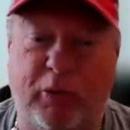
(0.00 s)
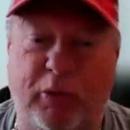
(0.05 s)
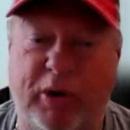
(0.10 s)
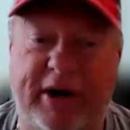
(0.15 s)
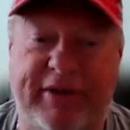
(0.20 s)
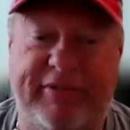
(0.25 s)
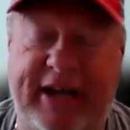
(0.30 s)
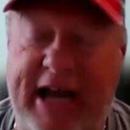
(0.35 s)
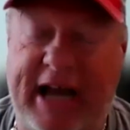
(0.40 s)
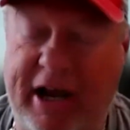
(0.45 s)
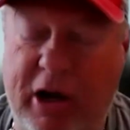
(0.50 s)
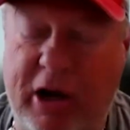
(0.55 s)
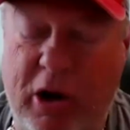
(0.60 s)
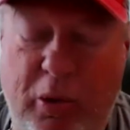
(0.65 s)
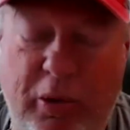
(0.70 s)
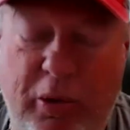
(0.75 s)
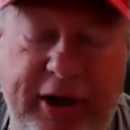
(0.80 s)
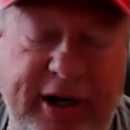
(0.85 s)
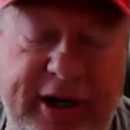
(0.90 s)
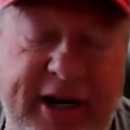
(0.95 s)
or whatever they got
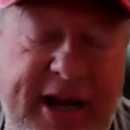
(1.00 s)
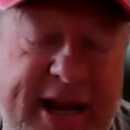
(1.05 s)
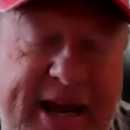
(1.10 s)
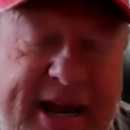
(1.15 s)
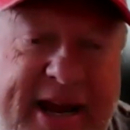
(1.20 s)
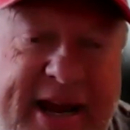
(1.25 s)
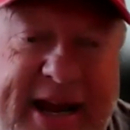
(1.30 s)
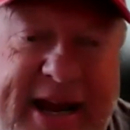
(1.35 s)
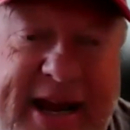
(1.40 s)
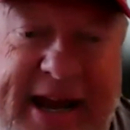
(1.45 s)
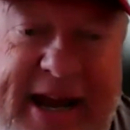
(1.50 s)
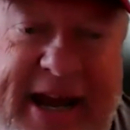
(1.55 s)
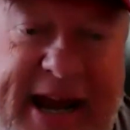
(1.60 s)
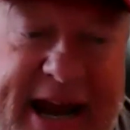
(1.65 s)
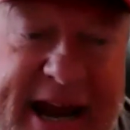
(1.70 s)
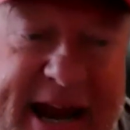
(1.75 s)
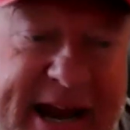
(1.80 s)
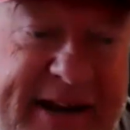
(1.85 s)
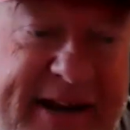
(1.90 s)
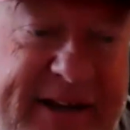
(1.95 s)
going.
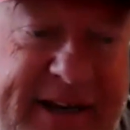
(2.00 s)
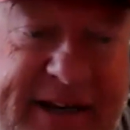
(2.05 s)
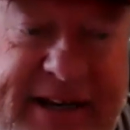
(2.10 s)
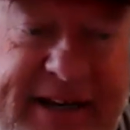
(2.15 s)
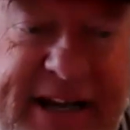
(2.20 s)
And